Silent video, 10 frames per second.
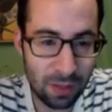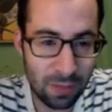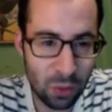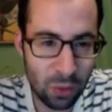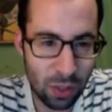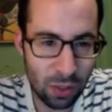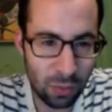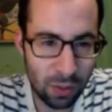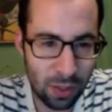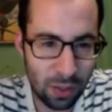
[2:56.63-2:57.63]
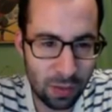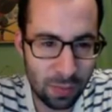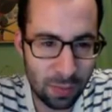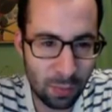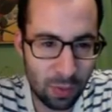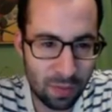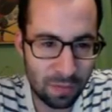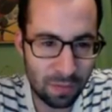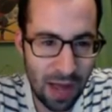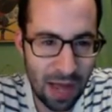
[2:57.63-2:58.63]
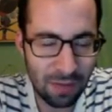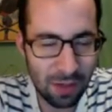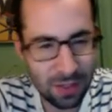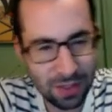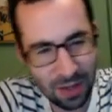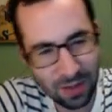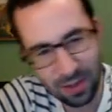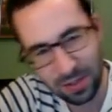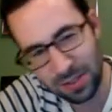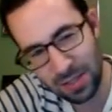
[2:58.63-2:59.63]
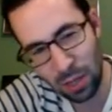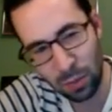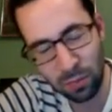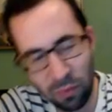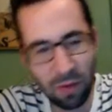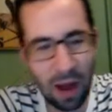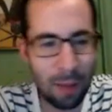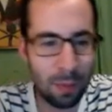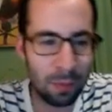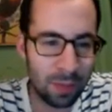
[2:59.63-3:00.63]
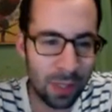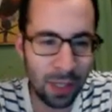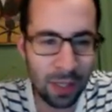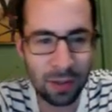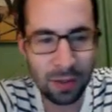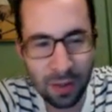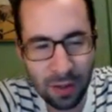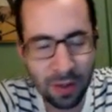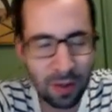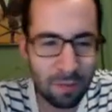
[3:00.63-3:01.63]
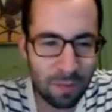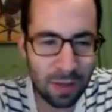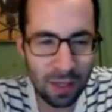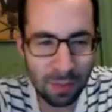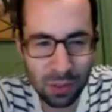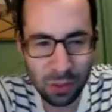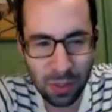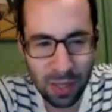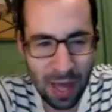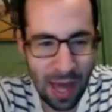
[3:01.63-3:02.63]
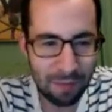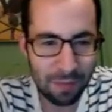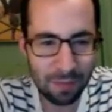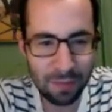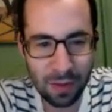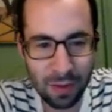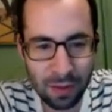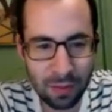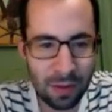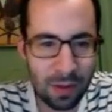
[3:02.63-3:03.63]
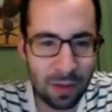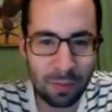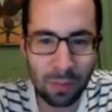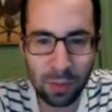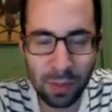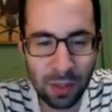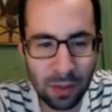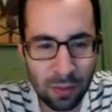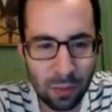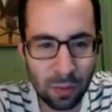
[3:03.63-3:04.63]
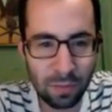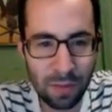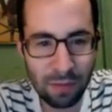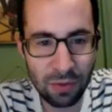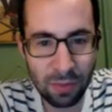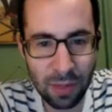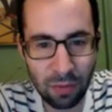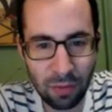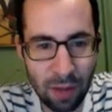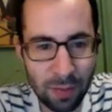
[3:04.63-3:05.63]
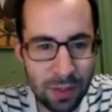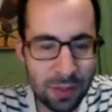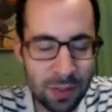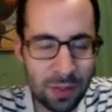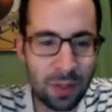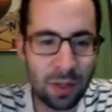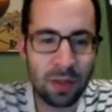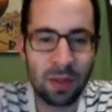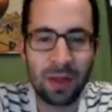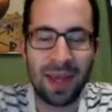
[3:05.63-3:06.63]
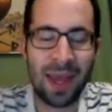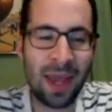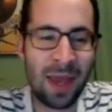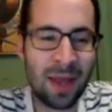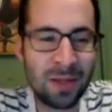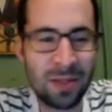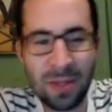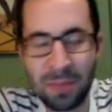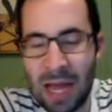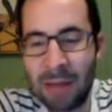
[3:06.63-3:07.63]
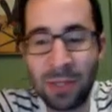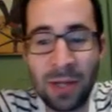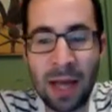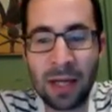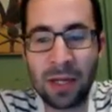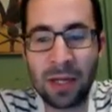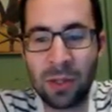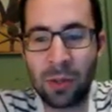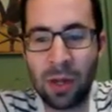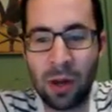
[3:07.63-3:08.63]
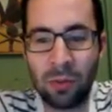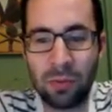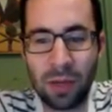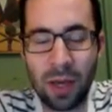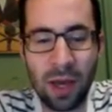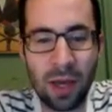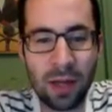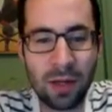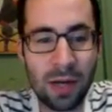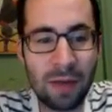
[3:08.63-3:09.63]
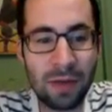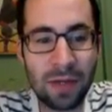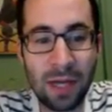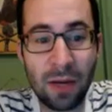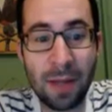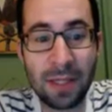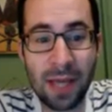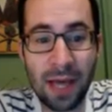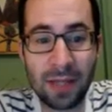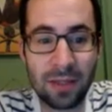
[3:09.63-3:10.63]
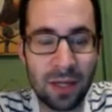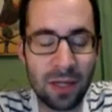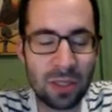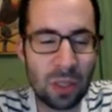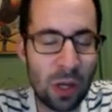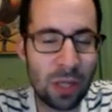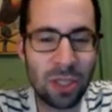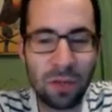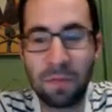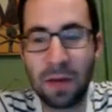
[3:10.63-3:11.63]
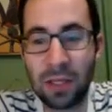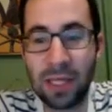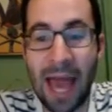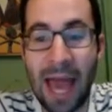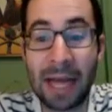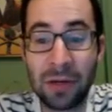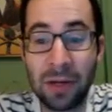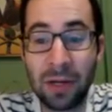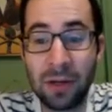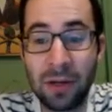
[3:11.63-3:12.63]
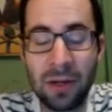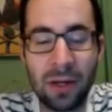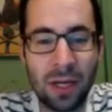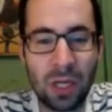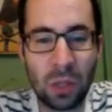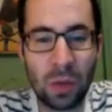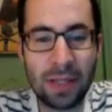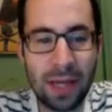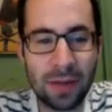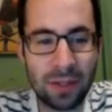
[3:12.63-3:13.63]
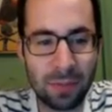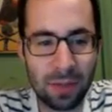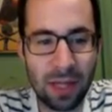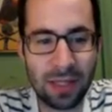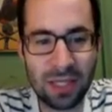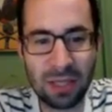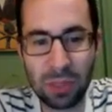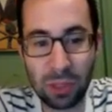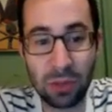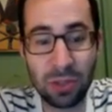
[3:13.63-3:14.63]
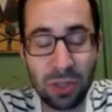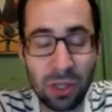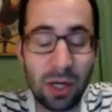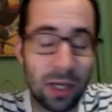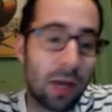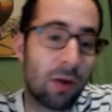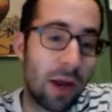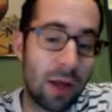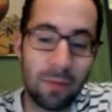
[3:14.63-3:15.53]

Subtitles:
If you do another one here, that'd be 0.5. You can tell that this cell would probably fit in between a half of a millimeter, or 500 micrometers. And sometimes you're not going to totally know, and you're going to have to take your best guess. And as long as you're fairly accurate, and you write down something that seems close, you're going to get credit.